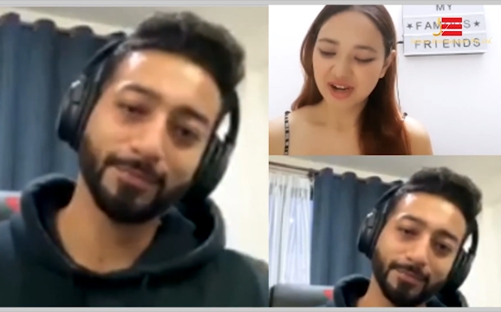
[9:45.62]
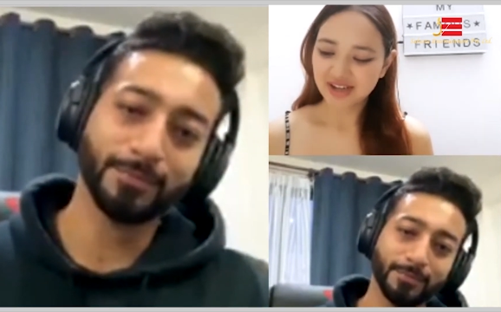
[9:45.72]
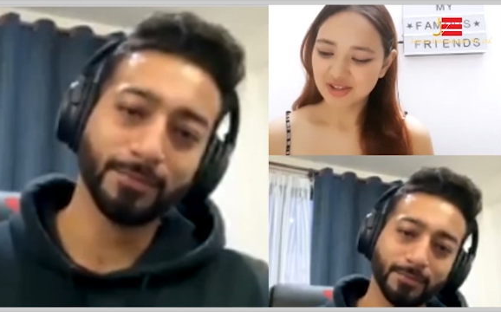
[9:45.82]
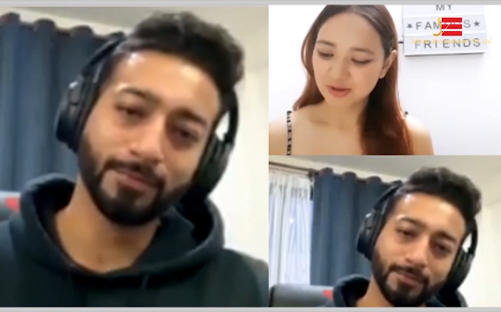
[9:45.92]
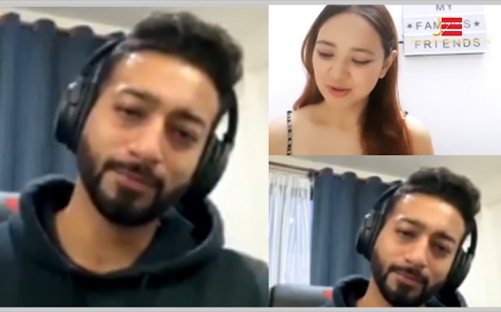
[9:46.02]

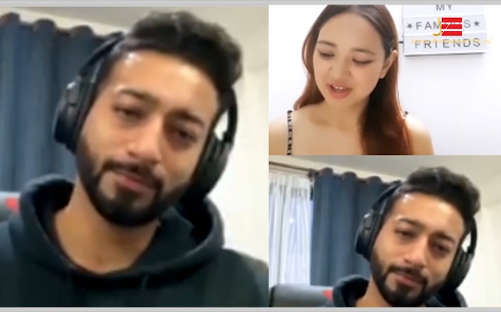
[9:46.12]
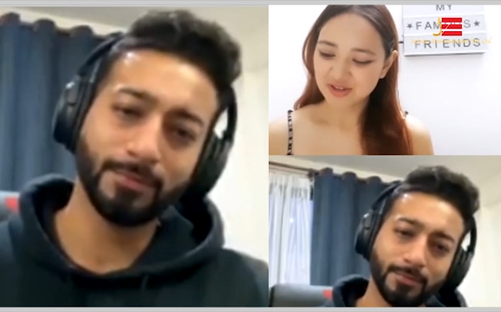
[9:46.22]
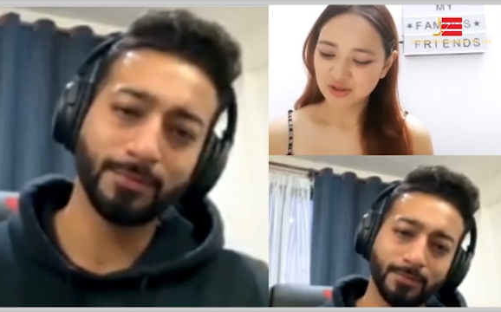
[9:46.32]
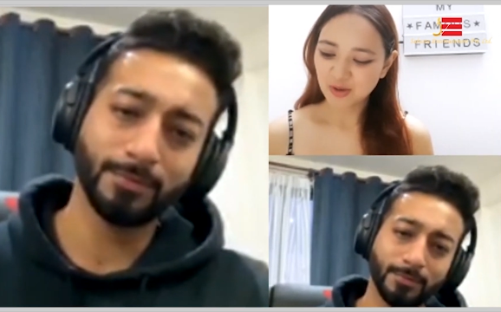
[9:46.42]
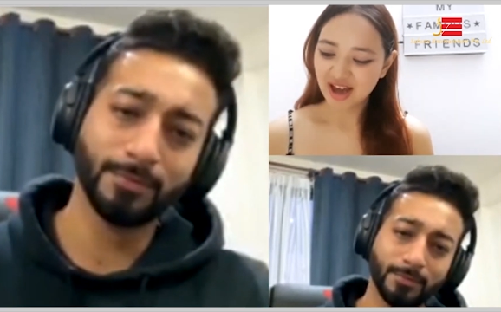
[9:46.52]
Speaker 1: Right. Okay.
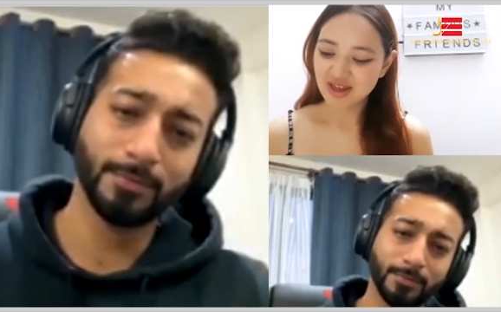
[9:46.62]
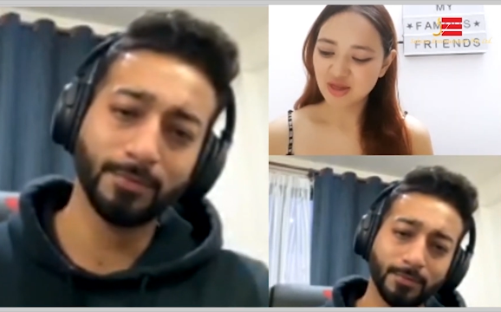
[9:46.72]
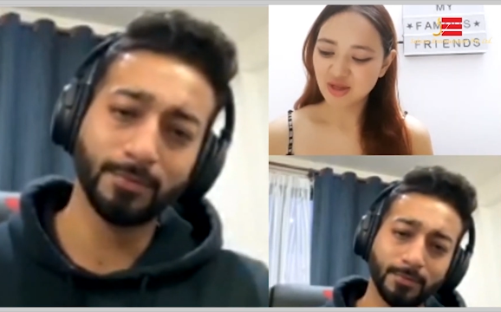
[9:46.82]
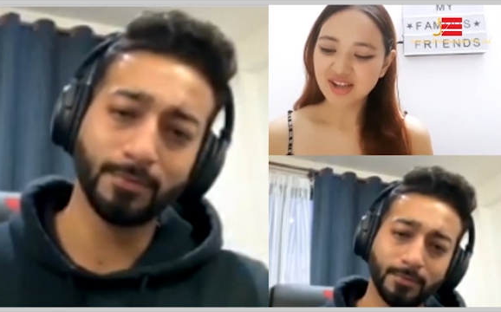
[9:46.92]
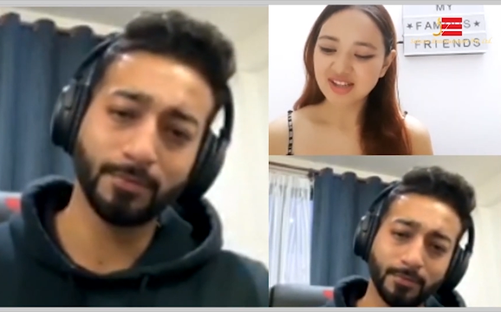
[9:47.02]
So I
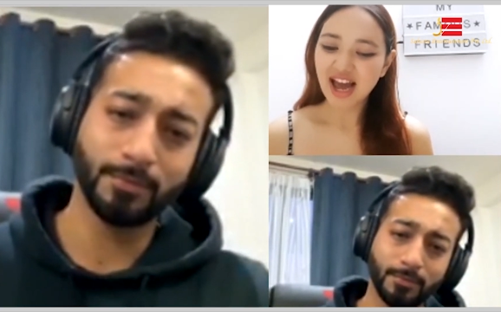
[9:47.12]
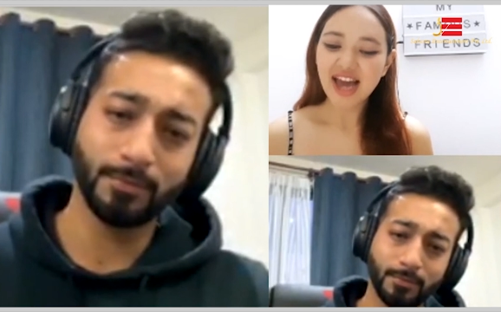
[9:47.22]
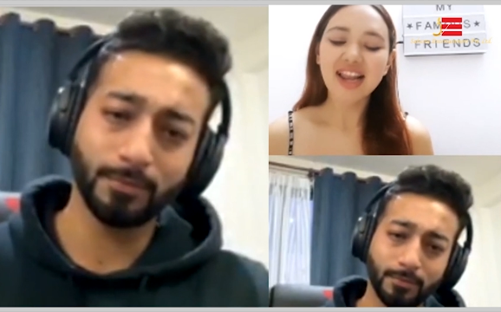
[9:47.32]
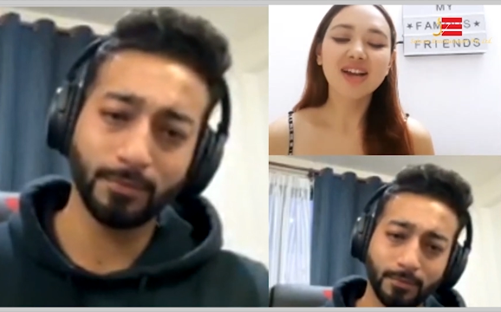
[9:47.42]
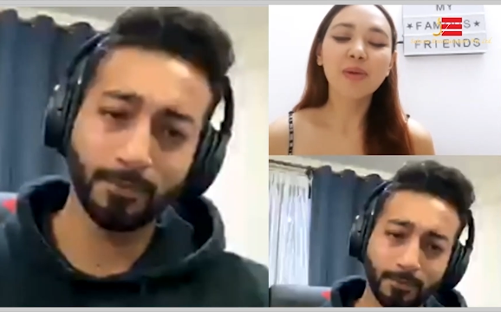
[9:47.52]
thought I
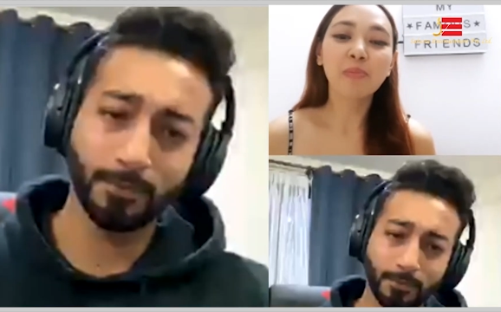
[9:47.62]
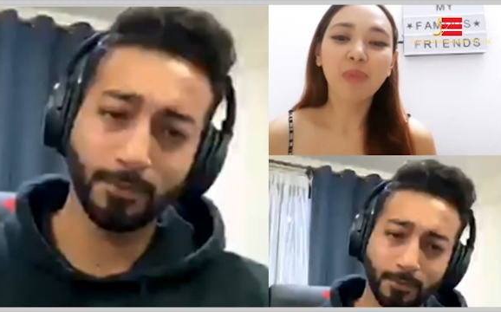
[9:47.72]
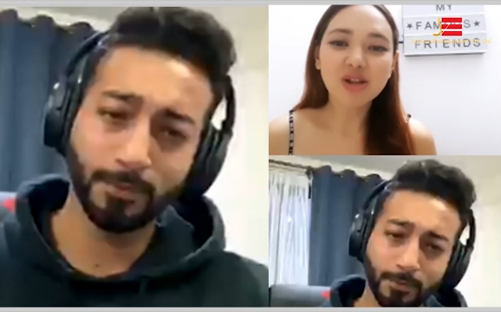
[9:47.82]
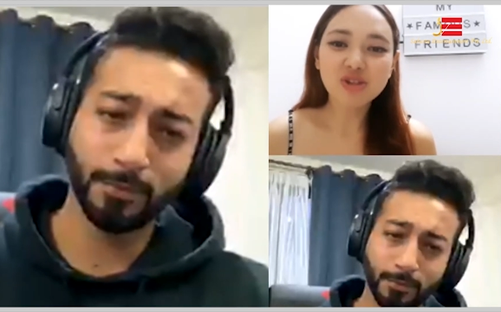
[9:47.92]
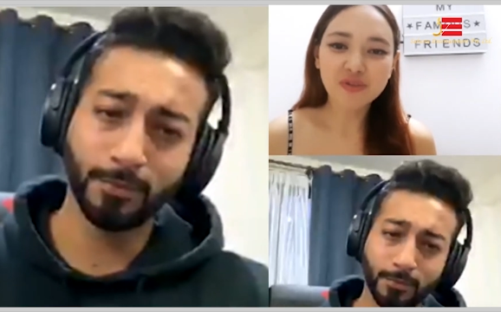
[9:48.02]
had like a
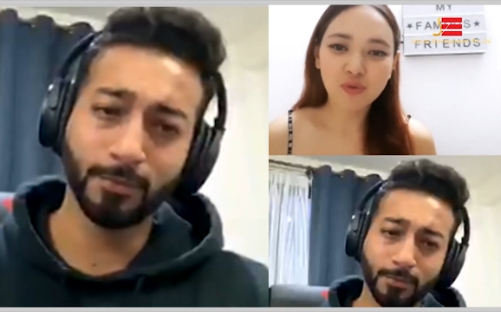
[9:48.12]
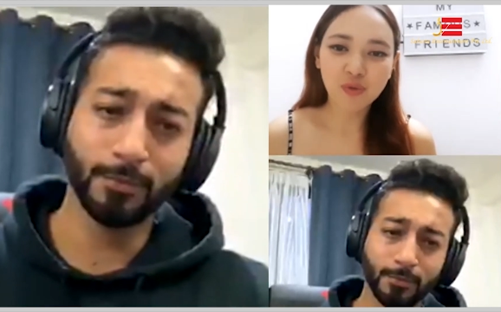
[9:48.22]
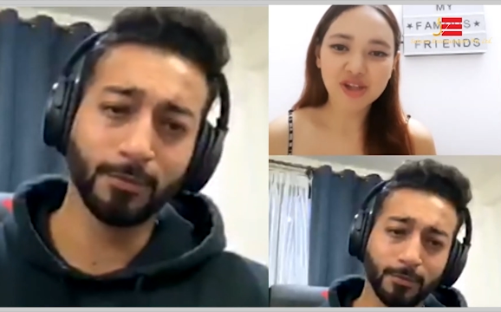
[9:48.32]
bunch of